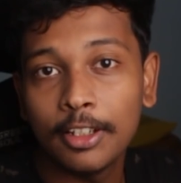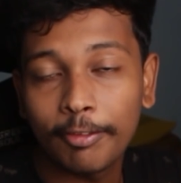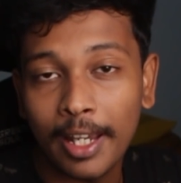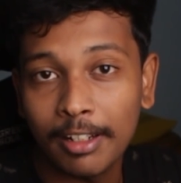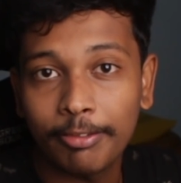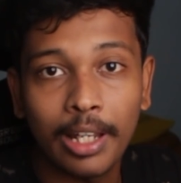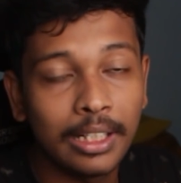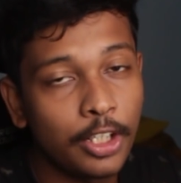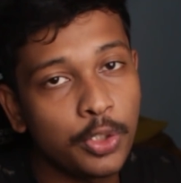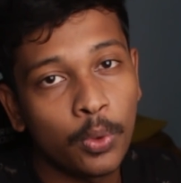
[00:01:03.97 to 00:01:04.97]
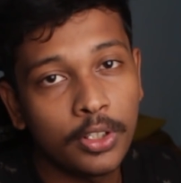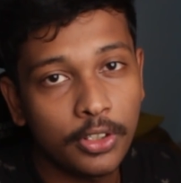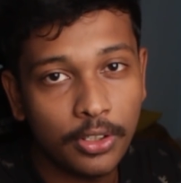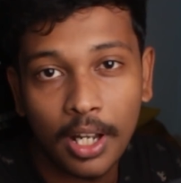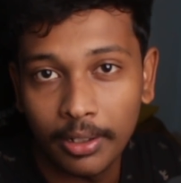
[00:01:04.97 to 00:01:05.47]
in the final file that you
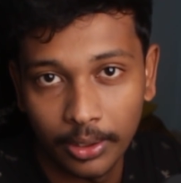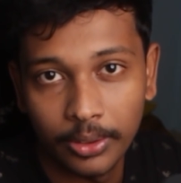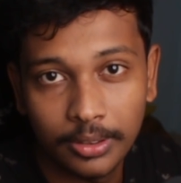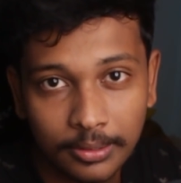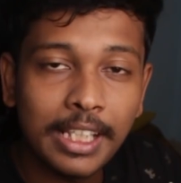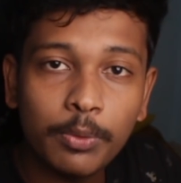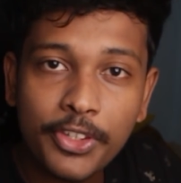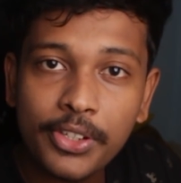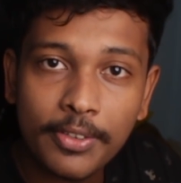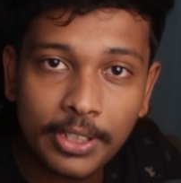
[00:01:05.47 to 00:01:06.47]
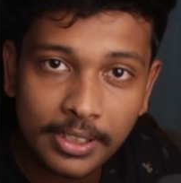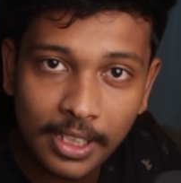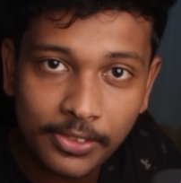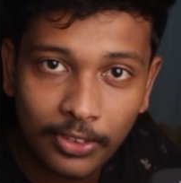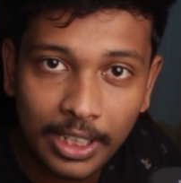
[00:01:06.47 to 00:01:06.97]
wanted to download. And then once you have
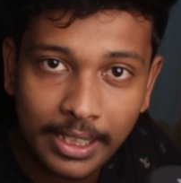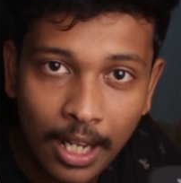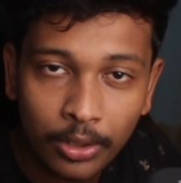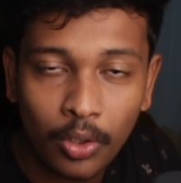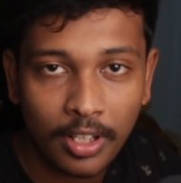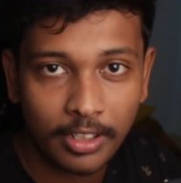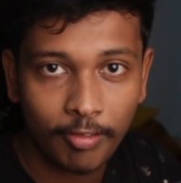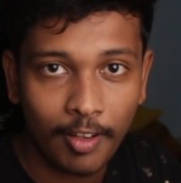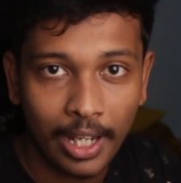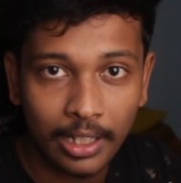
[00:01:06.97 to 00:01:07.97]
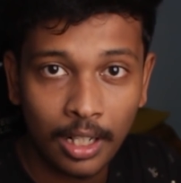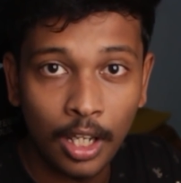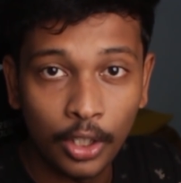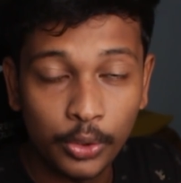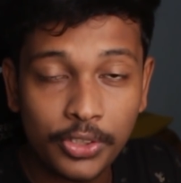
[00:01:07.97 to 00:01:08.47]
successfully downloaded the file,
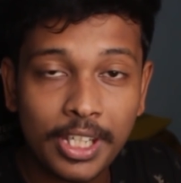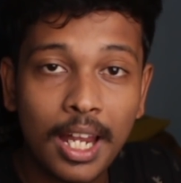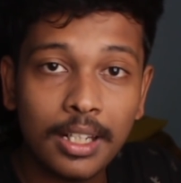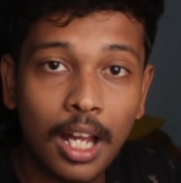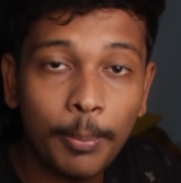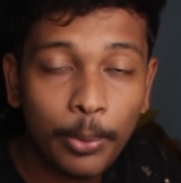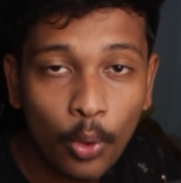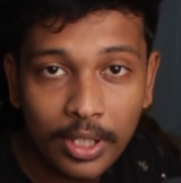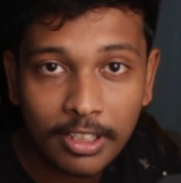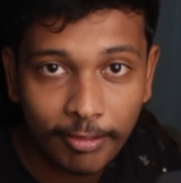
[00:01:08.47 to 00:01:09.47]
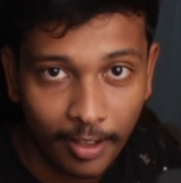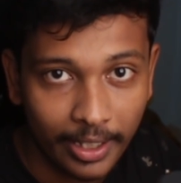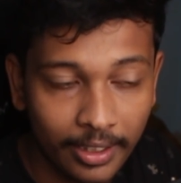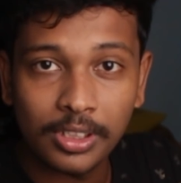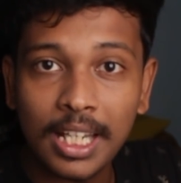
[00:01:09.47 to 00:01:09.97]
you start uploading the
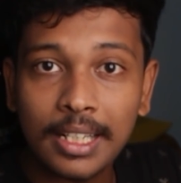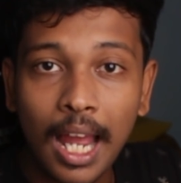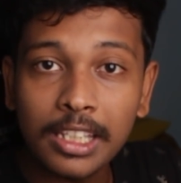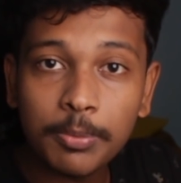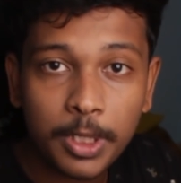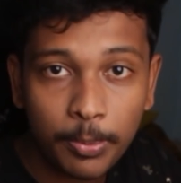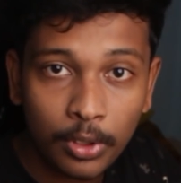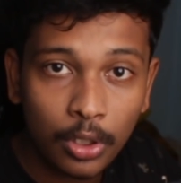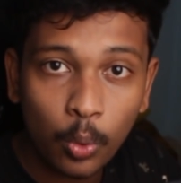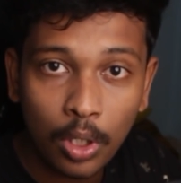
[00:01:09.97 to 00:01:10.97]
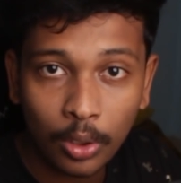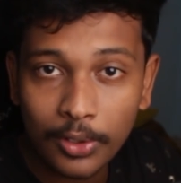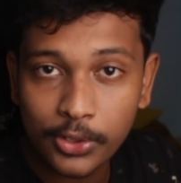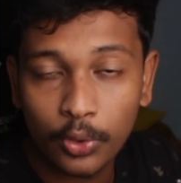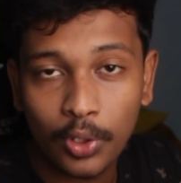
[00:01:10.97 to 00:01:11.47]
file so that other people who are
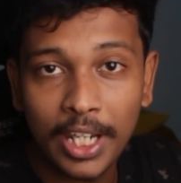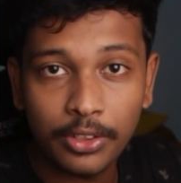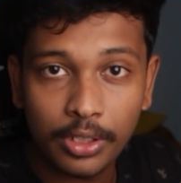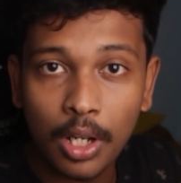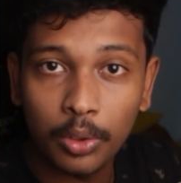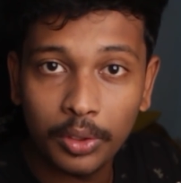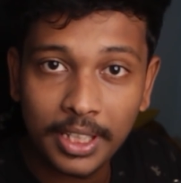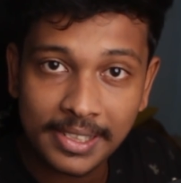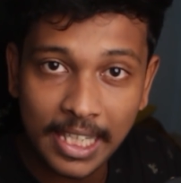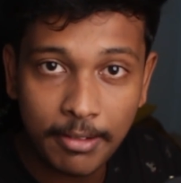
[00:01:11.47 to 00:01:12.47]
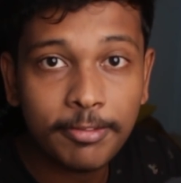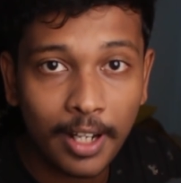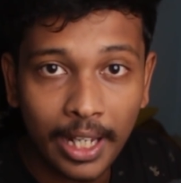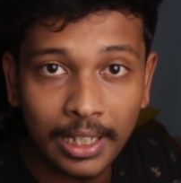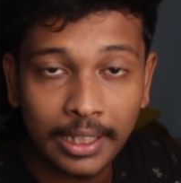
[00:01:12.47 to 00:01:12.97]
also trying to download the same
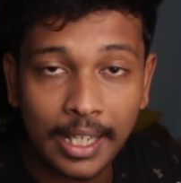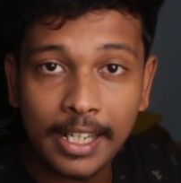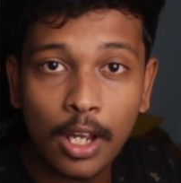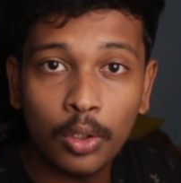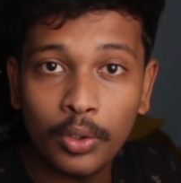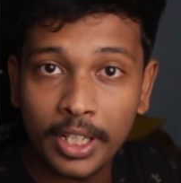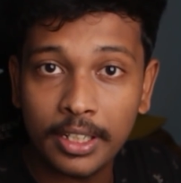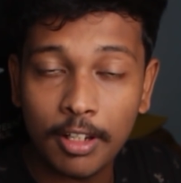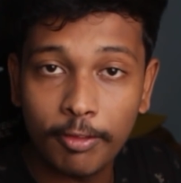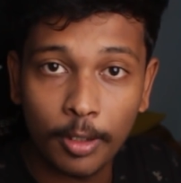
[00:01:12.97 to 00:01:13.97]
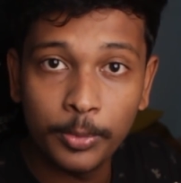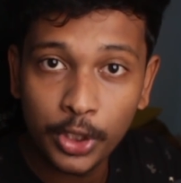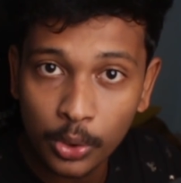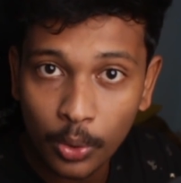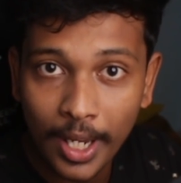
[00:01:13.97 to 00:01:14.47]
file can download it from
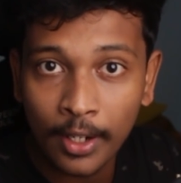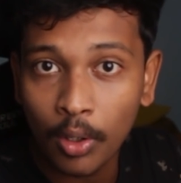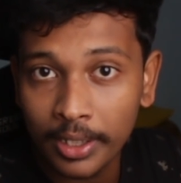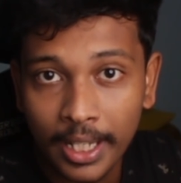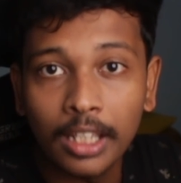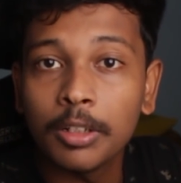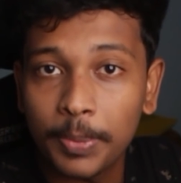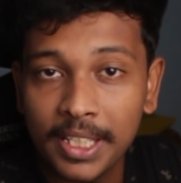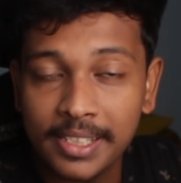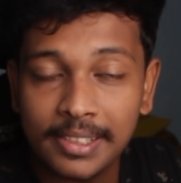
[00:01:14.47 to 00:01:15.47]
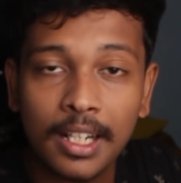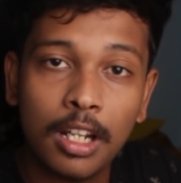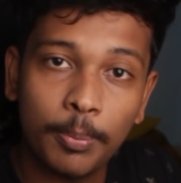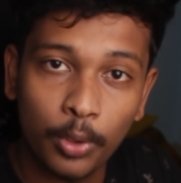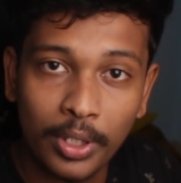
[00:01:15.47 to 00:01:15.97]
you and all the other peers that
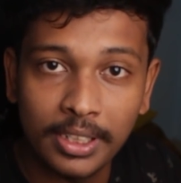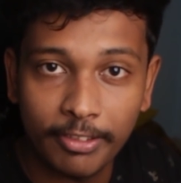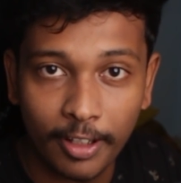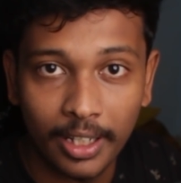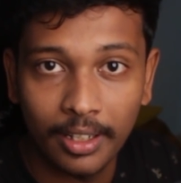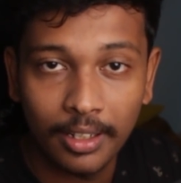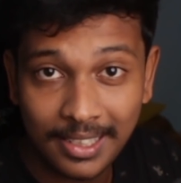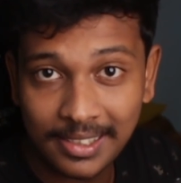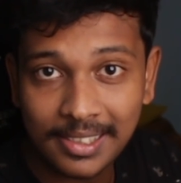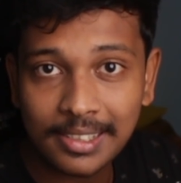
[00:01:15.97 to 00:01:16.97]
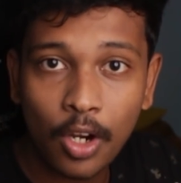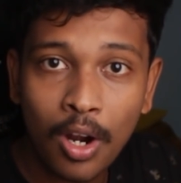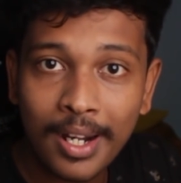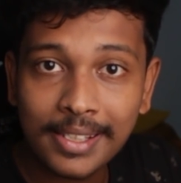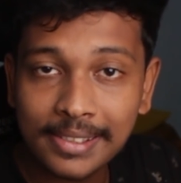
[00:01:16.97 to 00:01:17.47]
are uploading the file. This is called